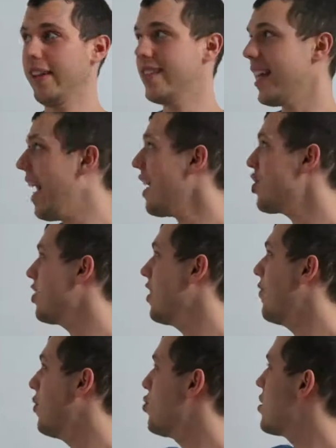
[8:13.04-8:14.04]
is actually
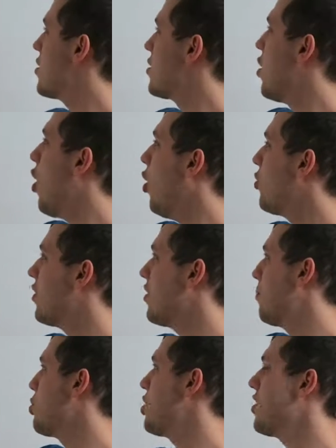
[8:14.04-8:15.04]
if you just all did
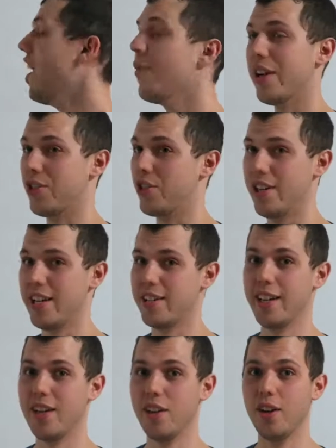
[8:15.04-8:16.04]
the pushing down exercise
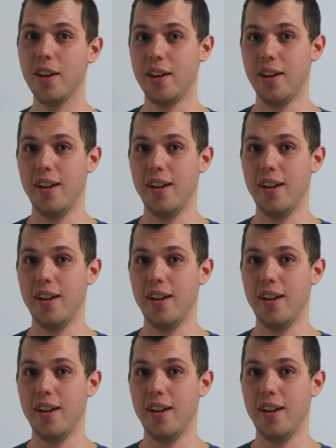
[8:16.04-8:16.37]
together